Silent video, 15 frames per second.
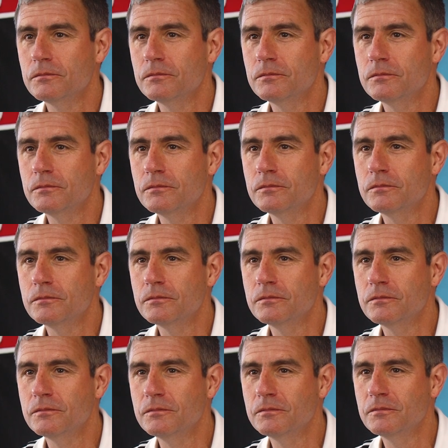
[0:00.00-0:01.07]
favorite athletes
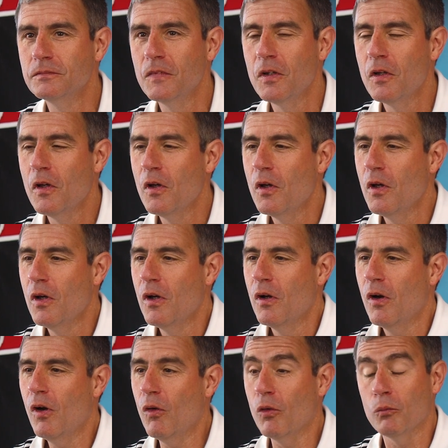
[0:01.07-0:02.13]
when you were growing up?
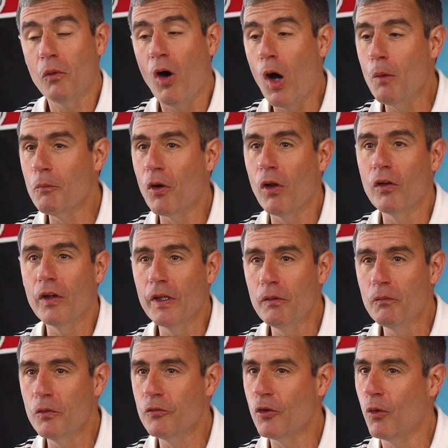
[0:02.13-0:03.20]
Oh, Muhammad
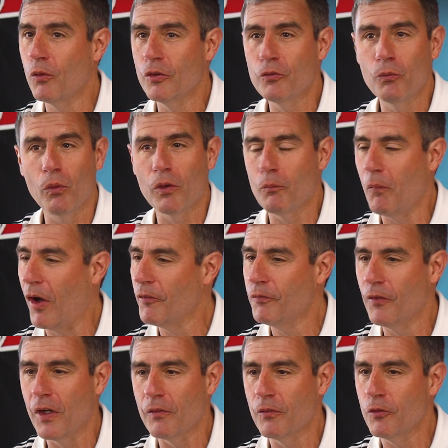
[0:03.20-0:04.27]
Ali was always one of my
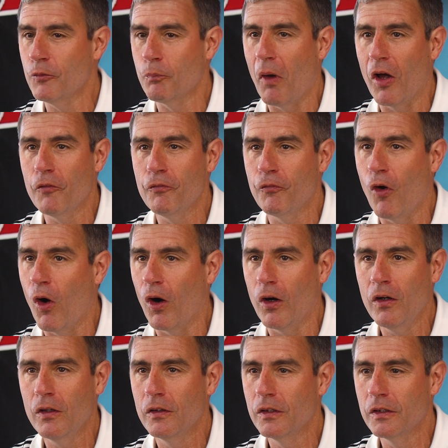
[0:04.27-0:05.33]
favorites by
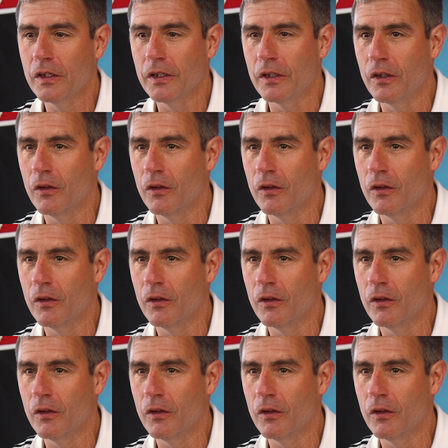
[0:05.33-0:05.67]
far, you